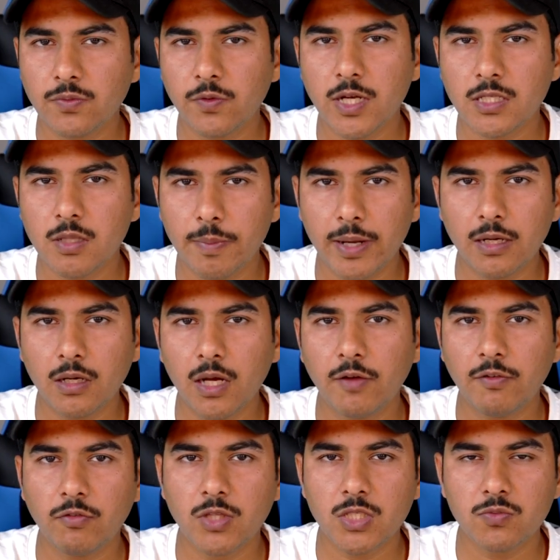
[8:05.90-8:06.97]
far as the battery
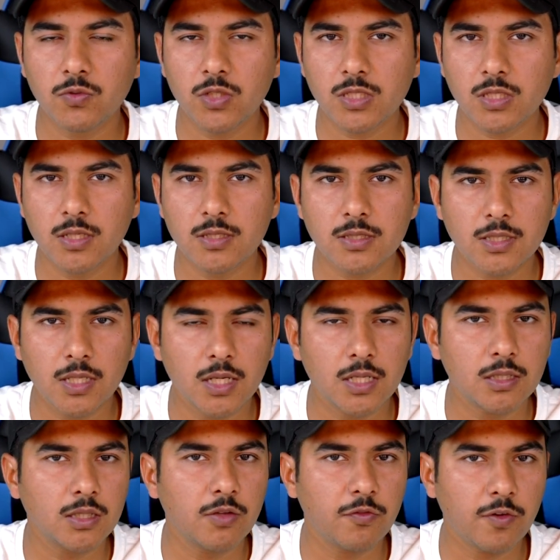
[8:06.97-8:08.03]
life of this phone is
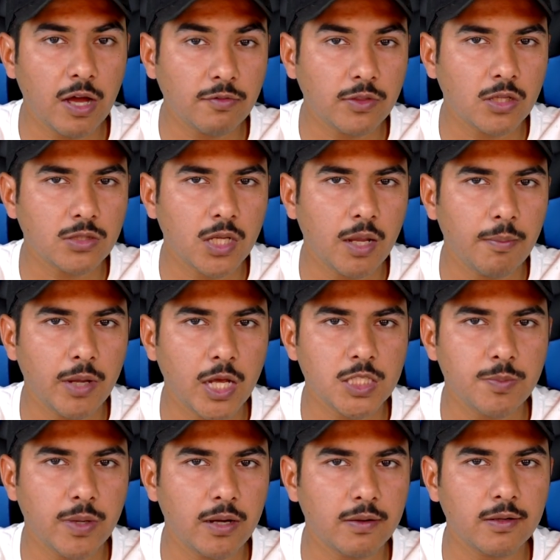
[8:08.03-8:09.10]
concerned, the 5000
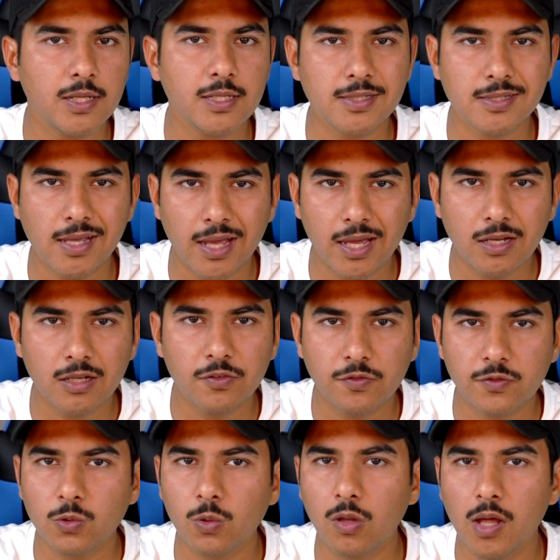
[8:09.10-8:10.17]
mAh battery is
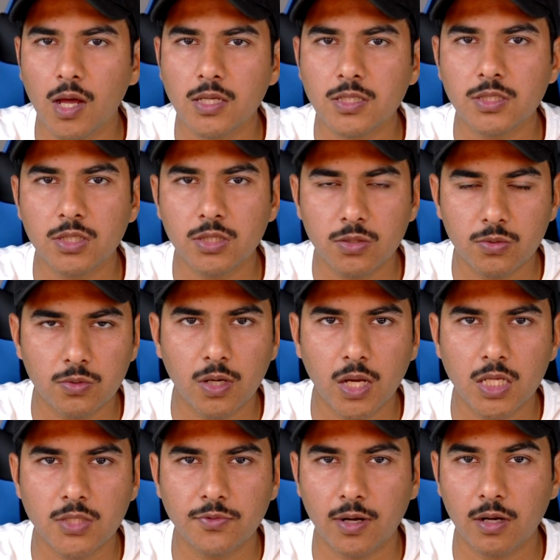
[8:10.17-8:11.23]
enough to last 2
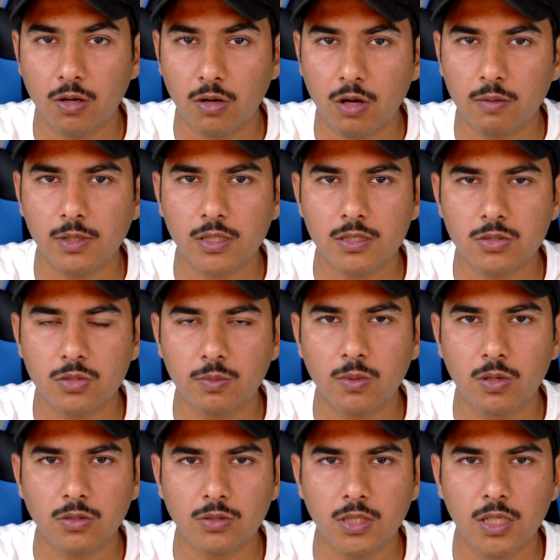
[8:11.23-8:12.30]
days for a normal
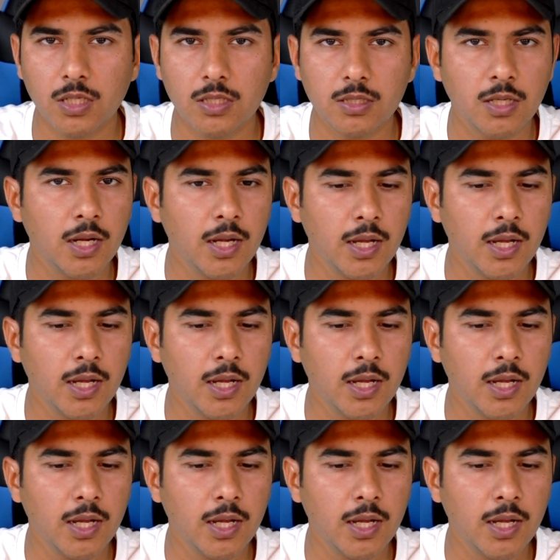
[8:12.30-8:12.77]
consumer out there,